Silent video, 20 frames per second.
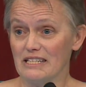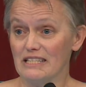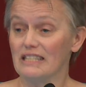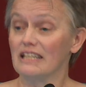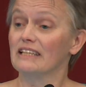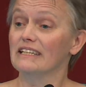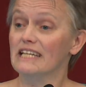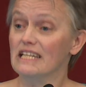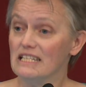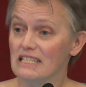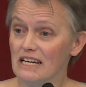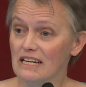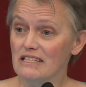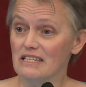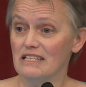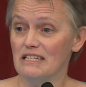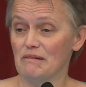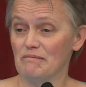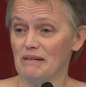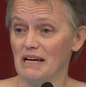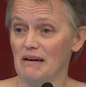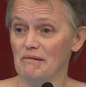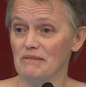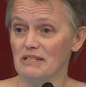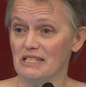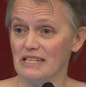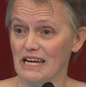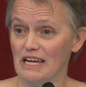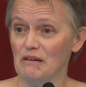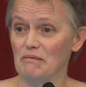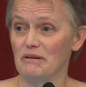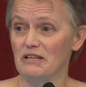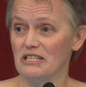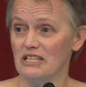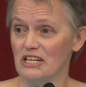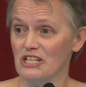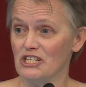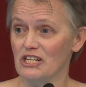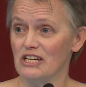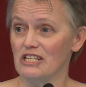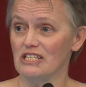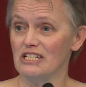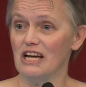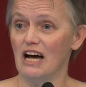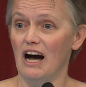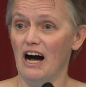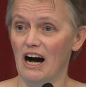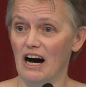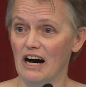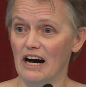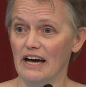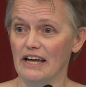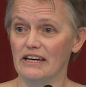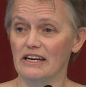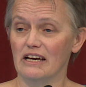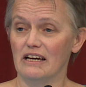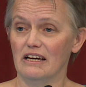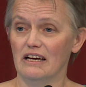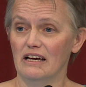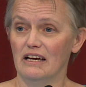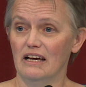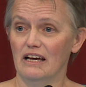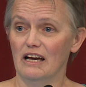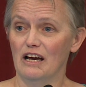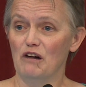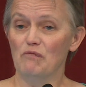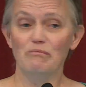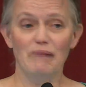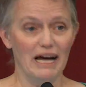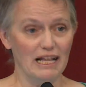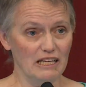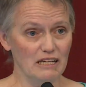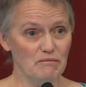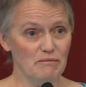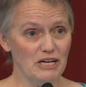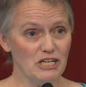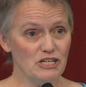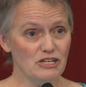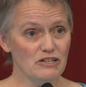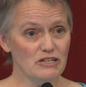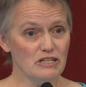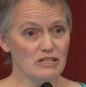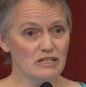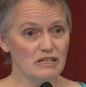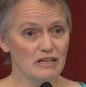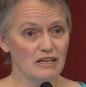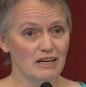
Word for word: The League does sometimes take positions on ballot measures,